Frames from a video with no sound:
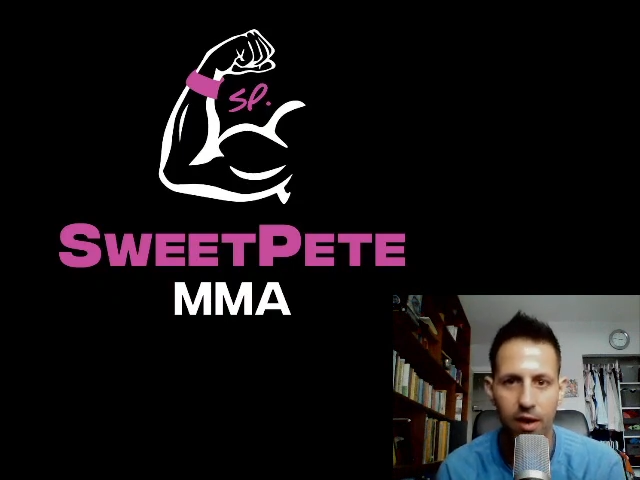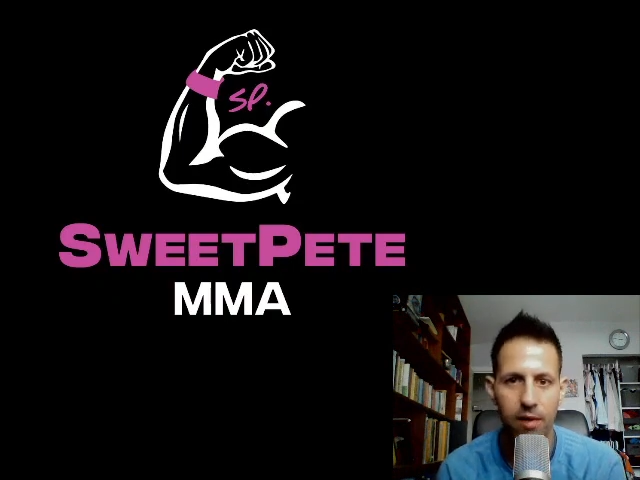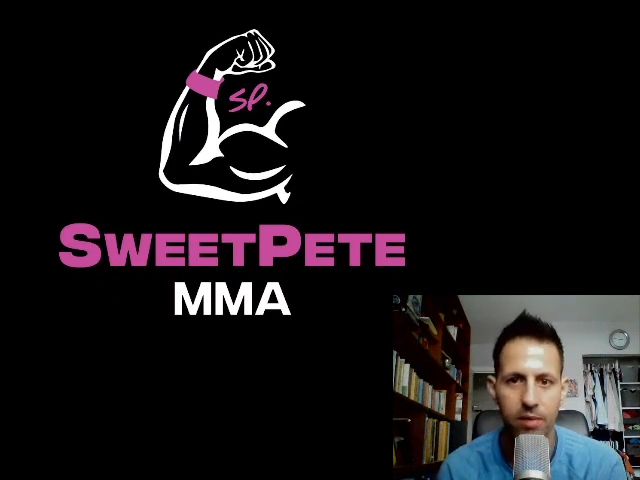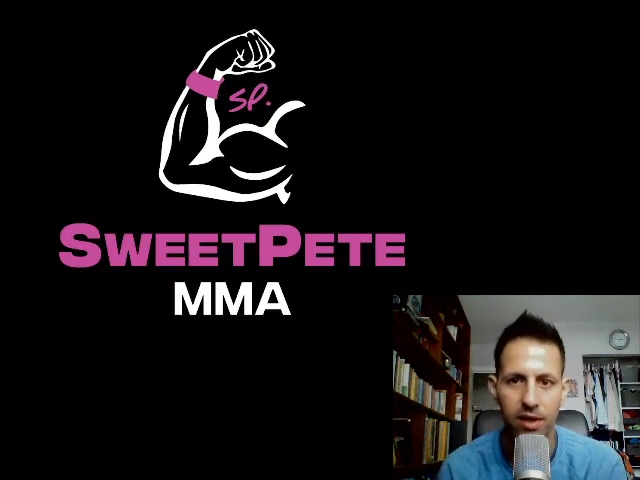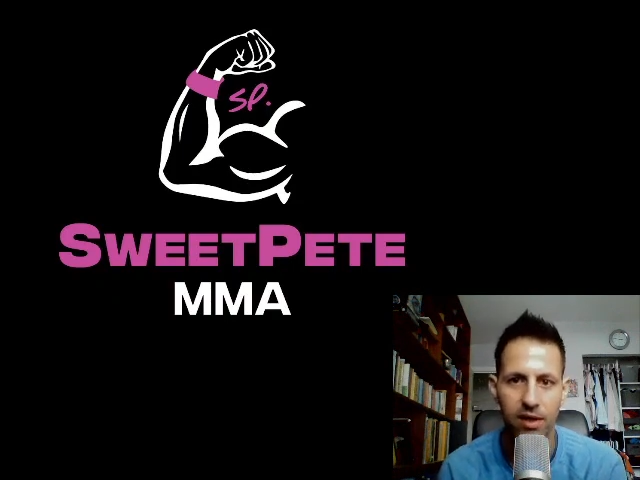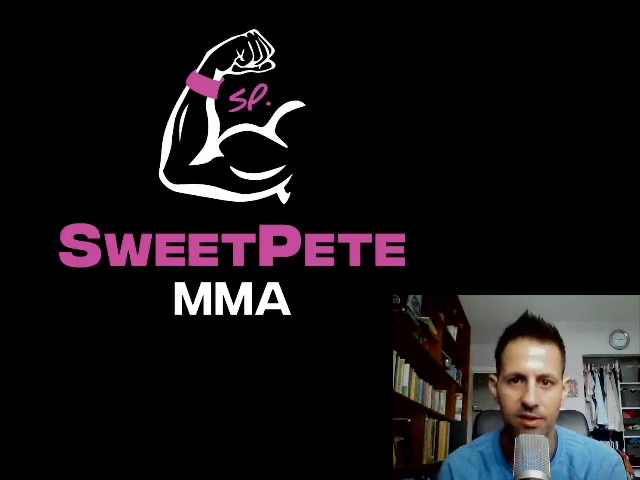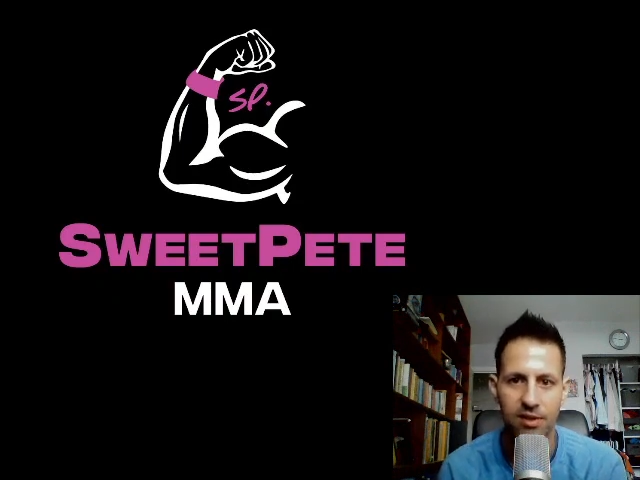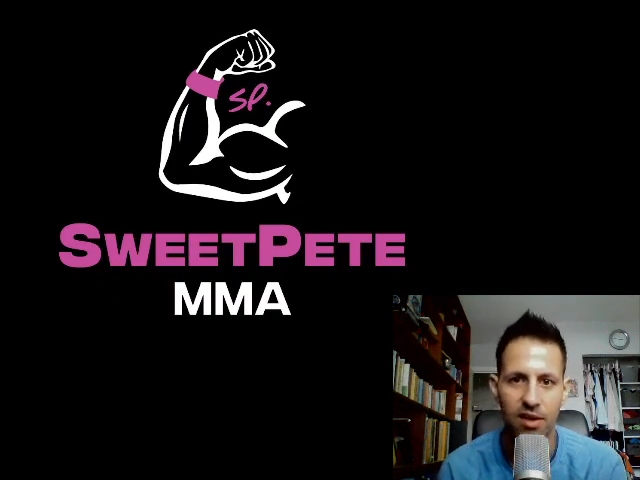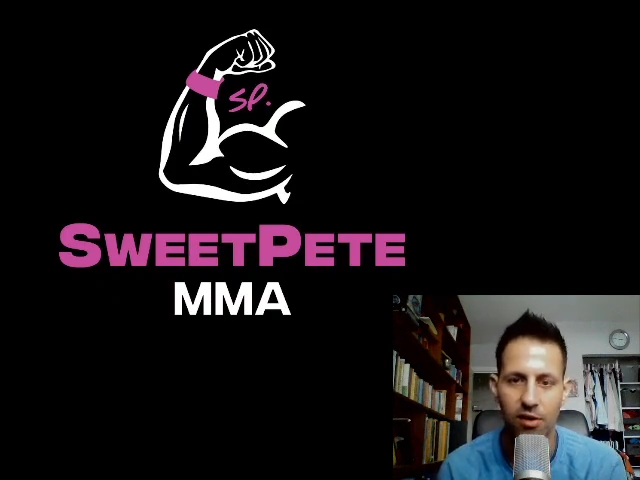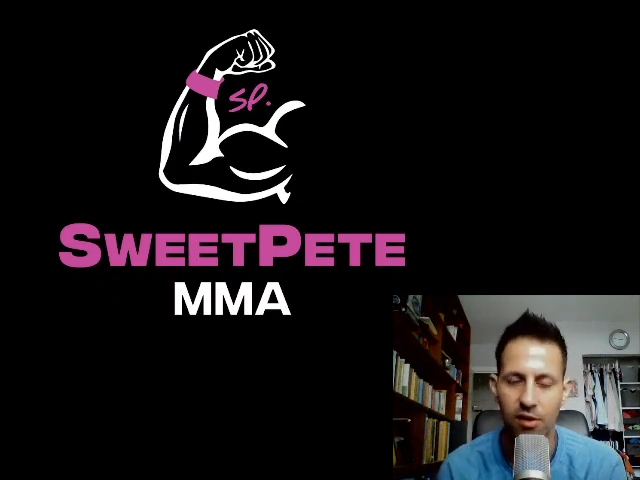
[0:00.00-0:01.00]
because
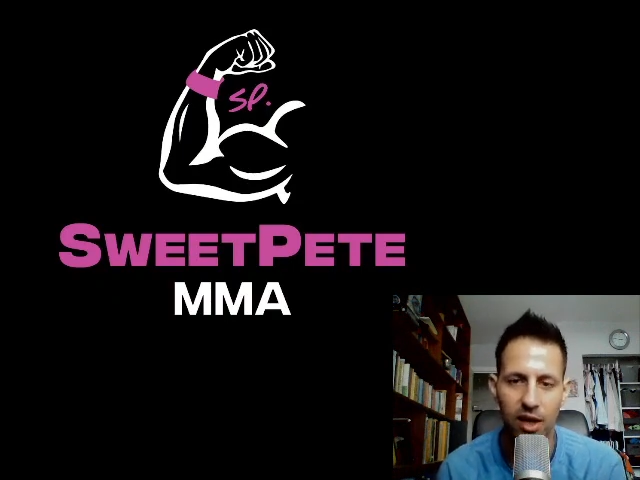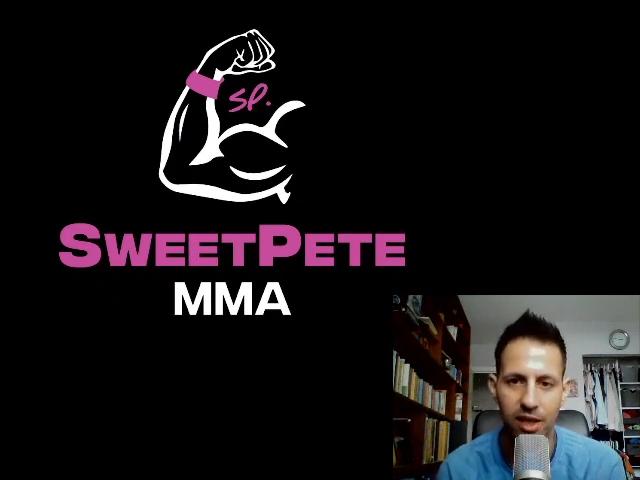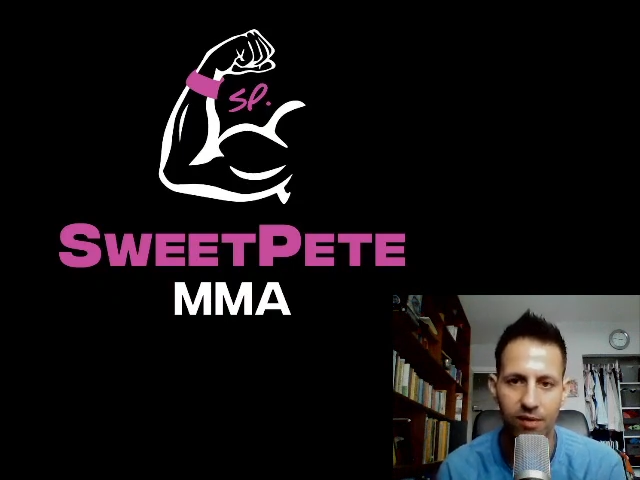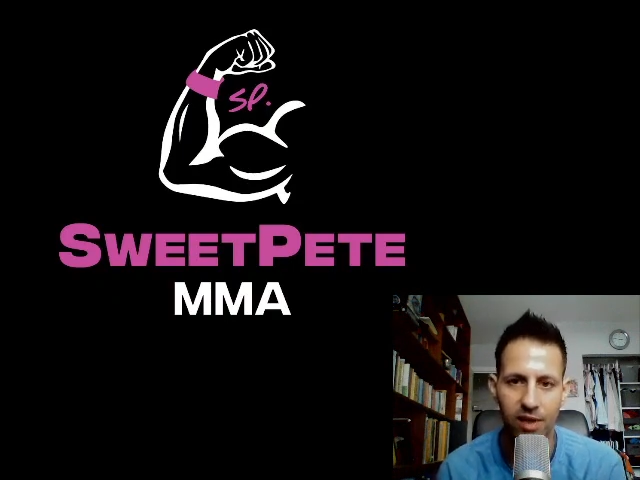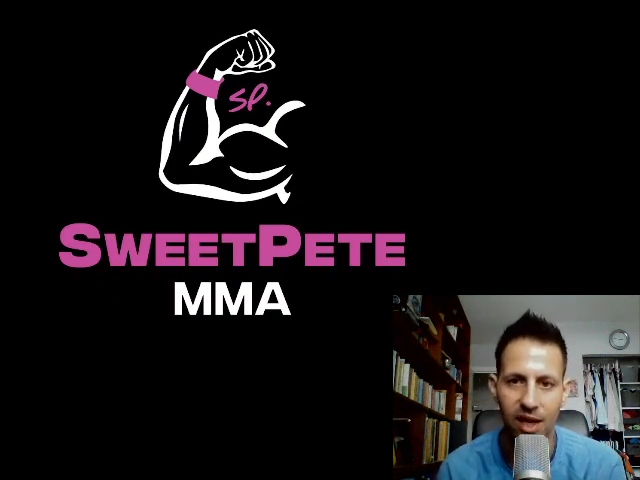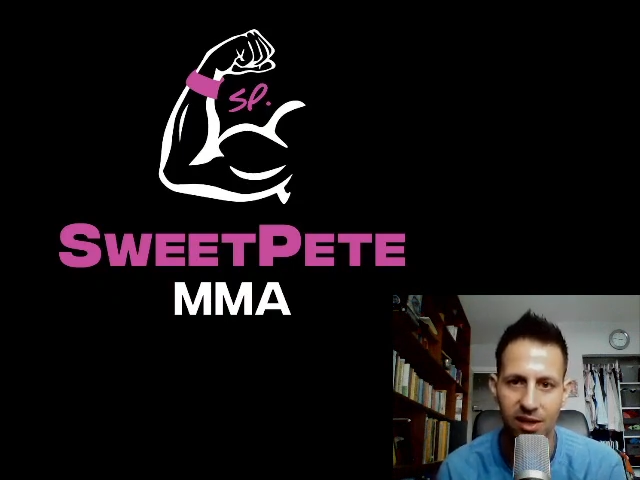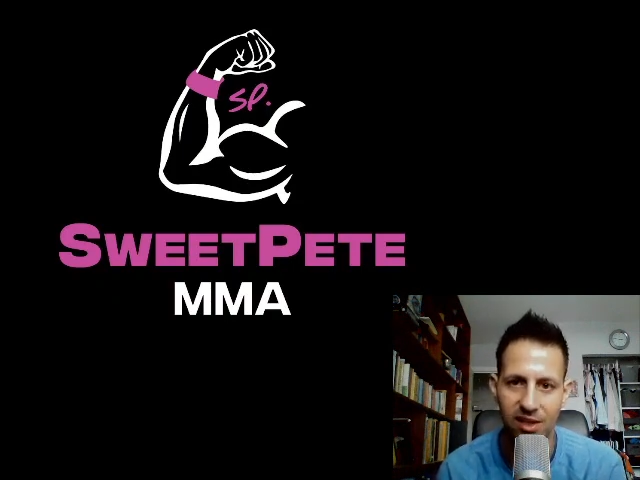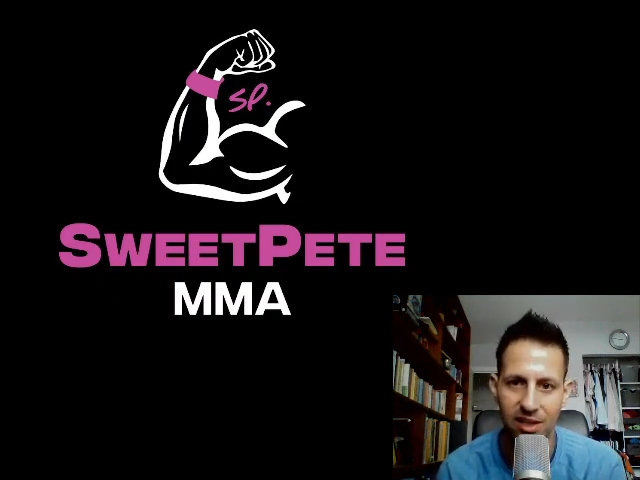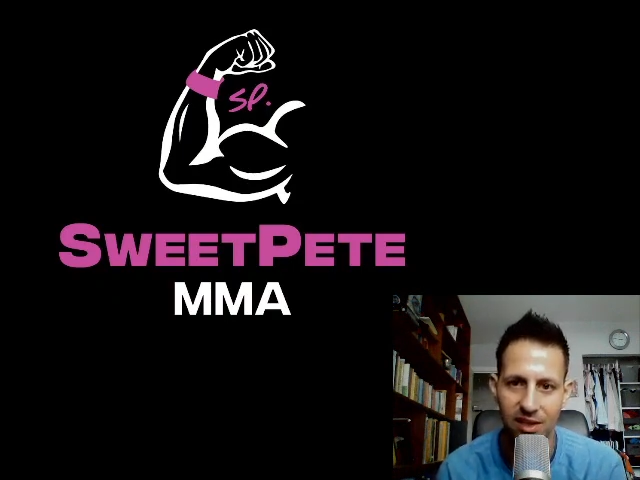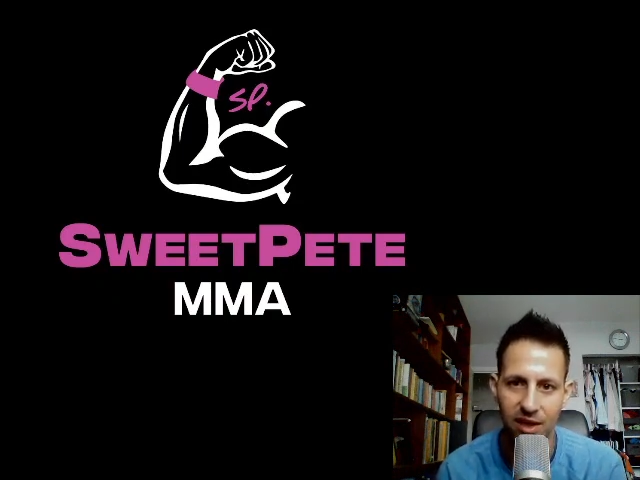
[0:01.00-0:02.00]
they're not giving any
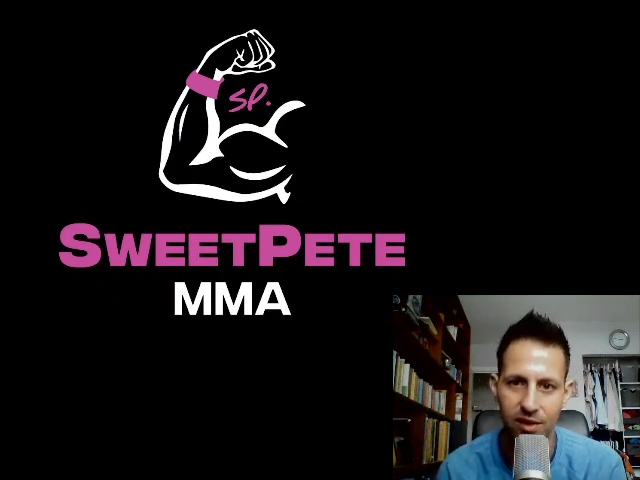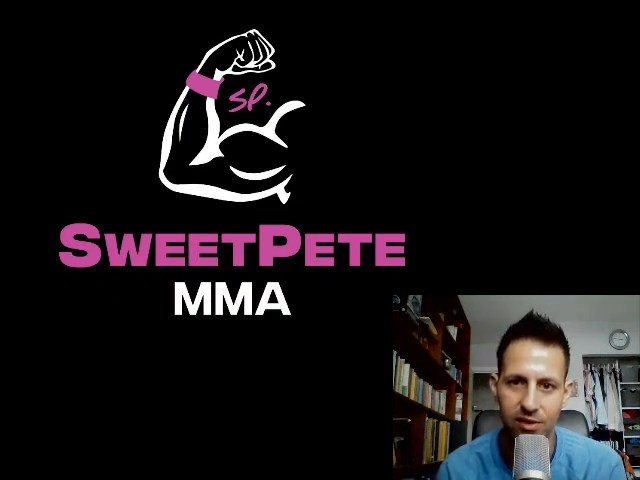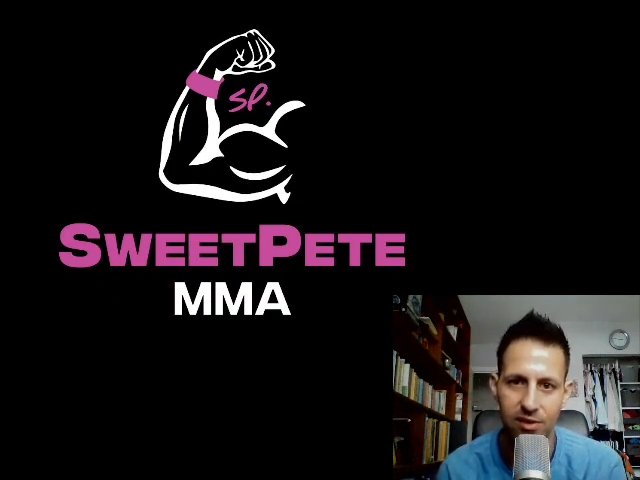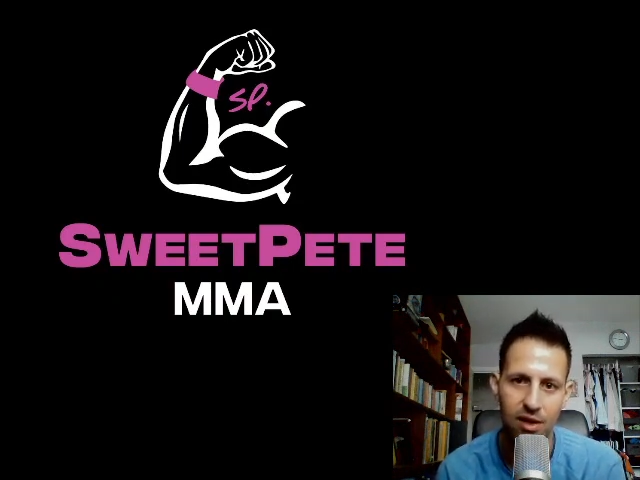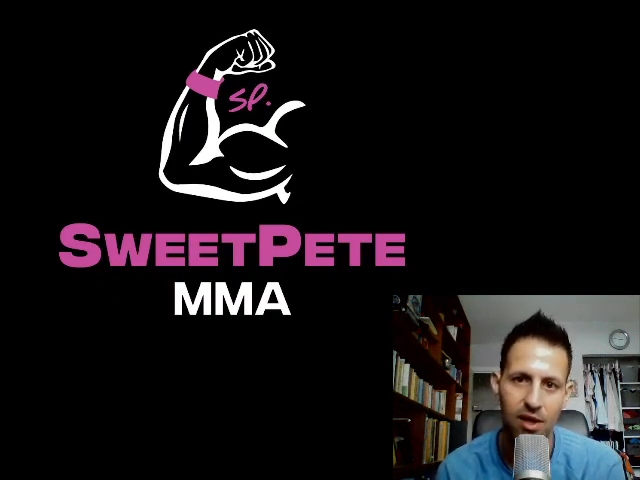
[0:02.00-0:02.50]
details.